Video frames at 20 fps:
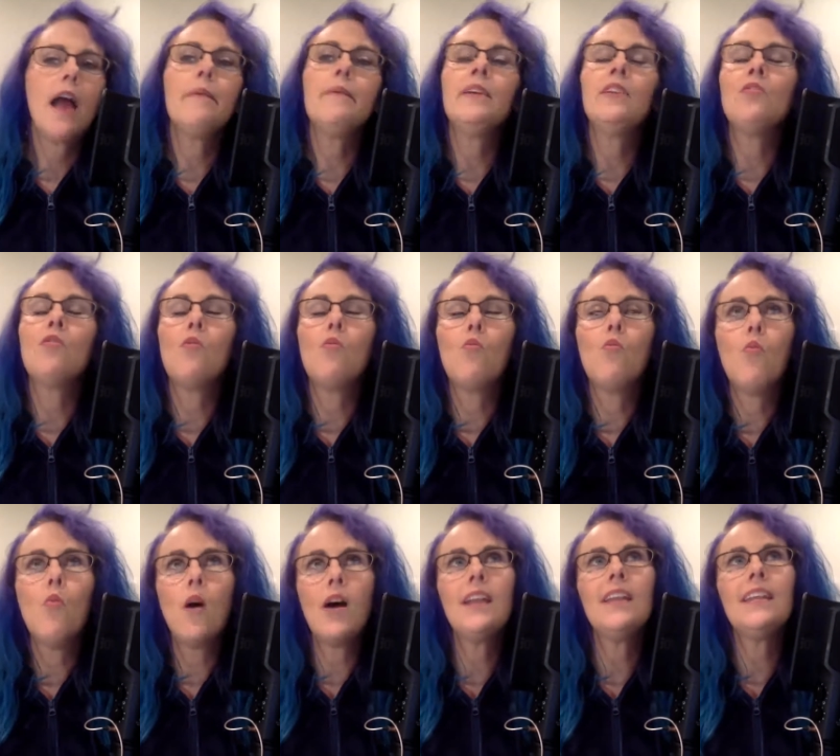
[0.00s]
I mean,
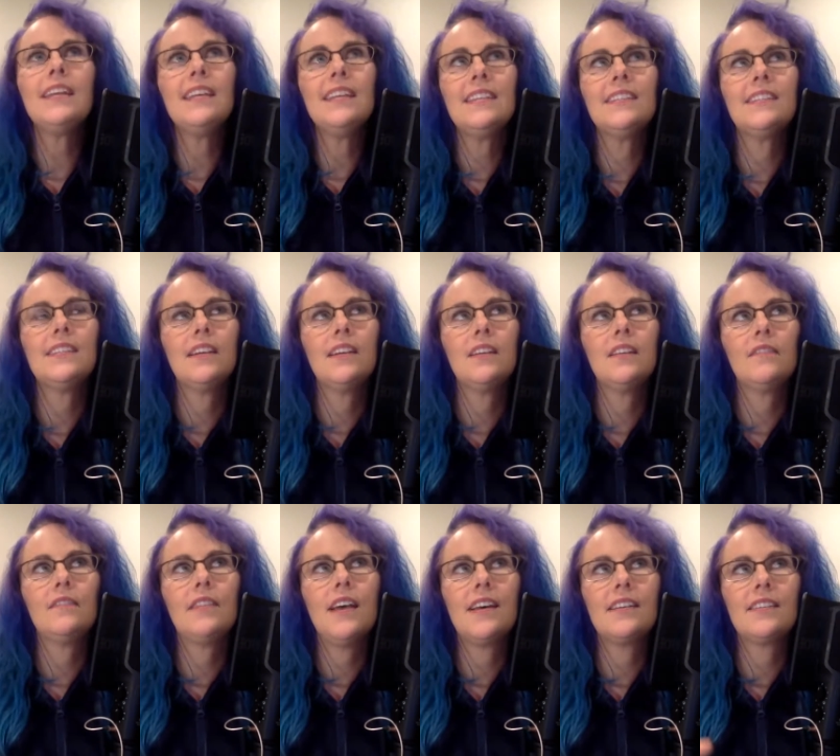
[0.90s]
what is
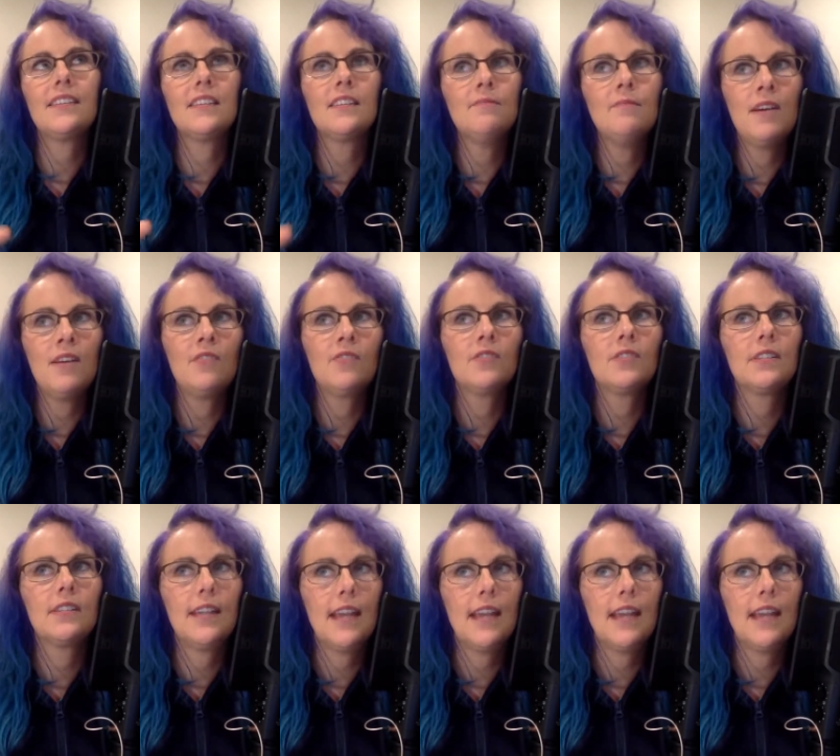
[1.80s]
it that smells